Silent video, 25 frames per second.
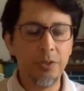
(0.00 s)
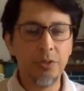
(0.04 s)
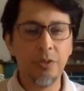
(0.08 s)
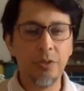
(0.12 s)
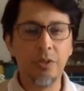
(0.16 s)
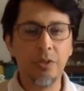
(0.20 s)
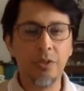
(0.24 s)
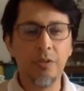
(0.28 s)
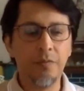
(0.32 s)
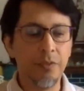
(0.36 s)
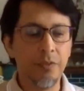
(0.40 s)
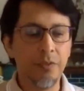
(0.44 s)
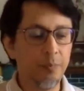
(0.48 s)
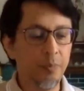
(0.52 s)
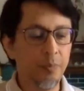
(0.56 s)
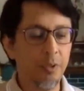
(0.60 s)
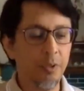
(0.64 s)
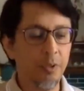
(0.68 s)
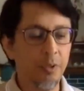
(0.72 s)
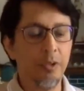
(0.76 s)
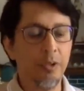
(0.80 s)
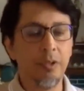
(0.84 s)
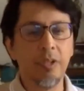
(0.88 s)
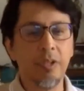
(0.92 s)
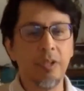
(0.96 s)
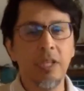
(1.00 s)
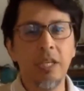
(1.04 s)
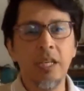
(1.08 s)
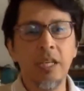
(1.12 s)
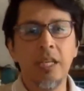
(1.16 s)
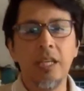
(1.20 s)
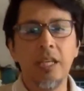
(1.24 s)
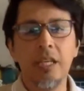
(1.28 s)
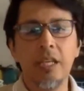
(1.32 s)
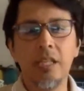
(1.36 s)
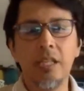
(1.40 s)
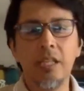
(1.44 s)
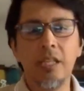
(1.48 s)
feature of our product.
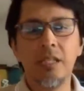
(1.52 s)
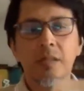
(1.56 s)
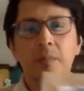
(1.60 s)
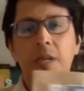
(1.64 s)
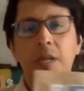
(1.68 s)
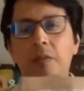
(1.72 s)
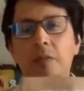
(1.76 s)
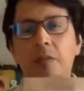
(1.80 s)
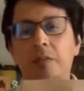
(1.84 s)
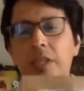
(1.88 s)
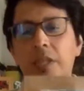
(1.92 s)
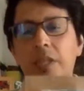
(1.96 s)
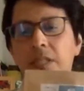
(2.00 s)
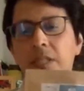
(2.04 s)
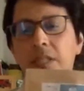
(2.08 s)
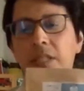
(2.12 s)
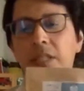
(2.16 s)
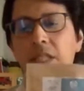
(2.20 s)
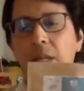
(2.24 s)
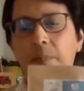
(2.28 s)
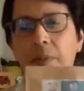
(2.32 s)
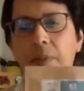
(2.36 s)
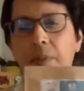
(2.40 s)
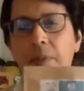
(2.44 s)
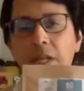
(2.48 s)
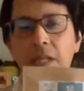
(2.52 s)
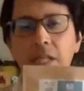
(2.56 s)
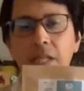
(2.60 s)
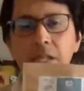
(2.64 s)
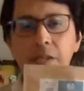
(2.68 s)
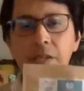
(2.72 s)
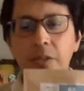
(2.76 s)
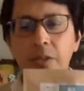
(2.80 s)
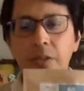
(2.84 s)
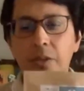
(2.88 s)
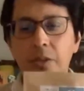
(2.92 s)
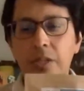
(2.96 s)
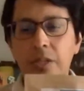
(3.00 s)
It's made with
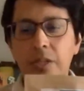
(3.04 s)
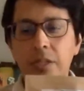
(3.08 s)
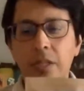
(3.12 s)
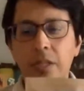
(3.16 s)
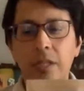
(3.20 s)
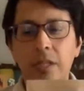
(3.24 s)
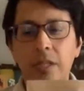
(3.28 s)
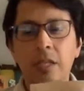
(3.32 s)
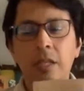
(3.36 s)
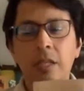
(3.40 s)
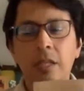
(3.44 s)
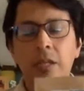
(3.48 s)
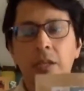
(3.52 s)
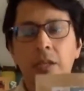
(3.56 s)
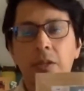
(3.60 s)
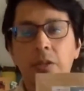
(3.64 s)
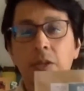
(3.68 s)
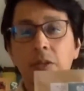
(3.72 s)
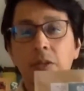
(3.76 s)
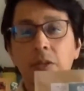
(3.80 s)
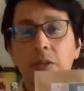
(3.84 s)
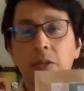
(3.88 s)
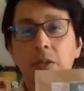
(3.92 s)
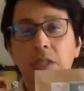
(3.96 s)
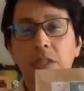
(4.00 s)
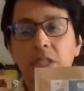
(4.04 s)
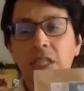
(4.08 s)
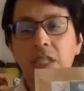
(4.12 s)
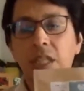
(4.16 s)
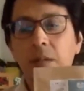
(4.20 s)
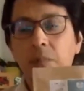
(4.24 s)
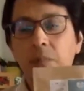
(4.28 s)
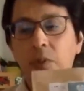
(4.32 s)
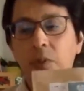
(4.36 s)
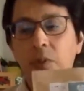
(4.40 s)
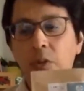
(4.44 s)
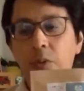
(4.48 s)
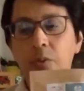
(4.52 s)
Japanese soy,
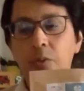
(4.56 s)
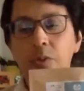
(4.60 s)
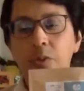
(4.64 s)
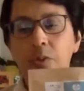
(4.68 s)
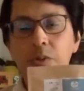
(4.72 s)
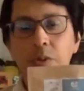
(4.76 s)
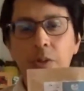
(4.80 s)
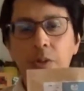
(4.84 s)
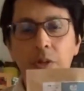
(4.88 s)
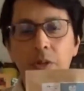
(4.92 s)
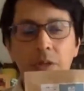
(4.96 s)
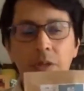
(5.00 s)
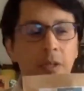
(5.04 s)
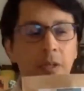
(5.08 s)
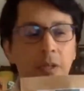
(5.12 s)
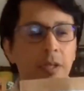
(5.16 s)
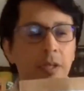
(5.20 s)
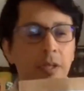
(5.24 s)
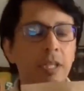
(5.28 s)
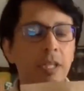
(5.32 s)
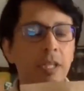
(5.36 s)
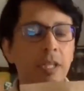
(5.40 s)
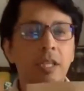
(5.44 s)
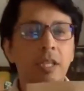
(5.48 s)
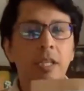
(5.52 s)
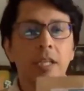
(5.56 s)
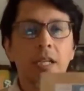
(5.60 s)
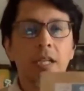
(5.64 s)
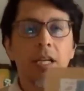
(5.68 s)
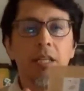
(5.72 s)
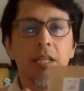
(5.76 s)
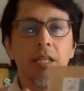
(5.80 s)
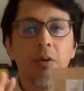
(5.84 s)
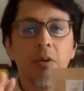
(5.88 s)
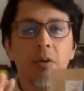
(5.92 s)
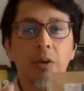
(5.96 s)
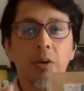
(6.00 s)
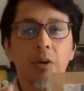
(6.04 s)
non-GMO soy,
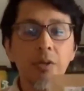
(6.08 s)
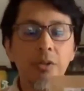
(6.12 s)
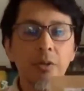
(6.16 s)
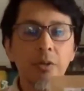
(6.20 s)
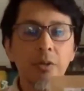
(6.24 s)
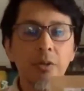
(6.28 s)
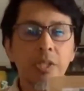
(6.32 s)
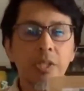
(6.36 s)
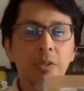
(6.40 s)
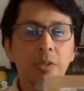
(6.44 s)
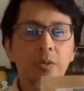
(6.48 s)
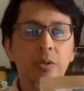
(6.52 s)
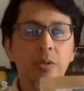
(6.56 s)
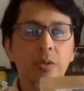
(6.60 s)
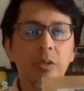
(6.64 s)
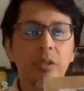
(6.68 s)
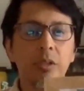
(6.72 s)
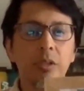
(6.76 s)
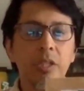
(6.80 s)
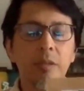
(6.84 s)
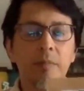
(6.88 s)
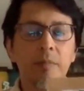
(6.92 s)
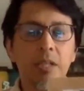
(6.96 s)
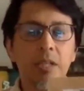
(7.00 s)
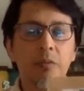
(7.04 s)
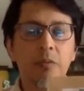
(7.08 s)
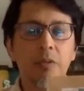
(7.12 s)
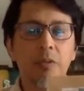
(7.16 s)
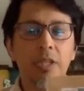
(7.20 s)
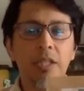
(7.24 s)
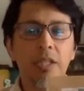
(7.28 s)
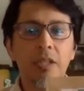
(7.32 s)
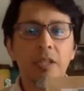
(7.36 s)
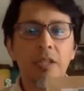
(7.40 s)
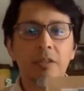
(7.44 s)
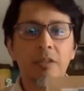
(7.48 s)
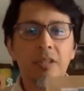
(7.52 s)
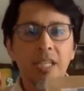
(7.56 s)
and also is cultivated
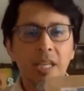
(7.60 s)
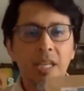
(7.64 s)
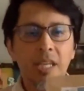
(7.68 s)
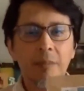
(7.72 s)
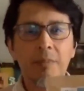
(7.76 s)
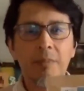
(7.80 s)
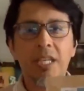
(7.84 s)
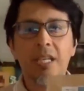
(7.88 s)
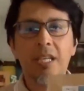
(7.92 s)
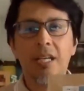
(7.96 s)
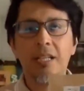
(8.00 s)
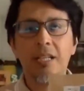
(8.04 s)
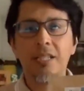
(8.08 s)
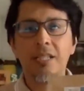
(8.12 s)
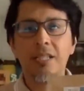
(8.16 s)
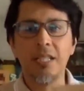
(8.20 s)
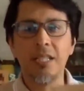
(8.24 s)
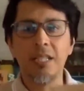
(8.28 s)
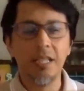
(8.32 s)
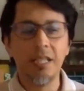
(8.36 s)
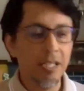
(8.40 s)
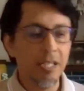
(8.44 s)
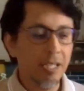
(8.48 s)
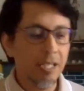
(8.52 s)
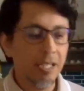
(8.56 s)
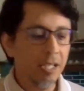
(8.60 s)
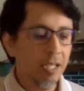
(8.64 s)
without chemicals.